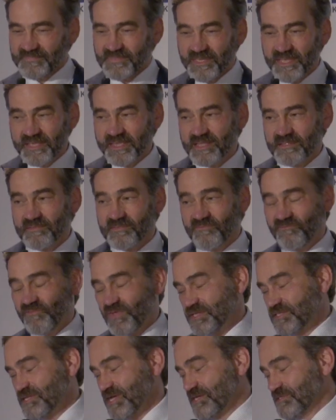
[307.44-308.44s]
Again,
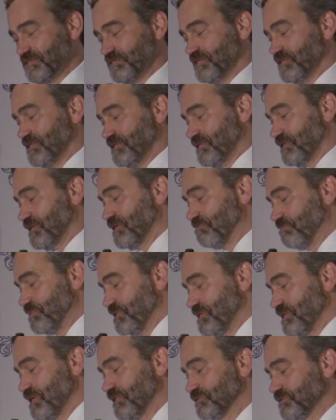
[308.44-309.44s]
fantastic
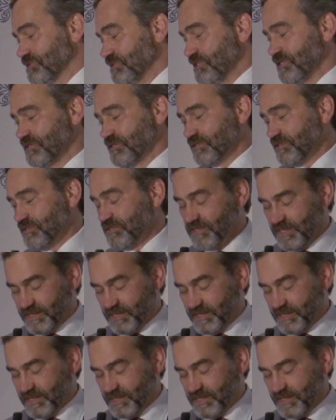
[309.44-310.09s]
potential here.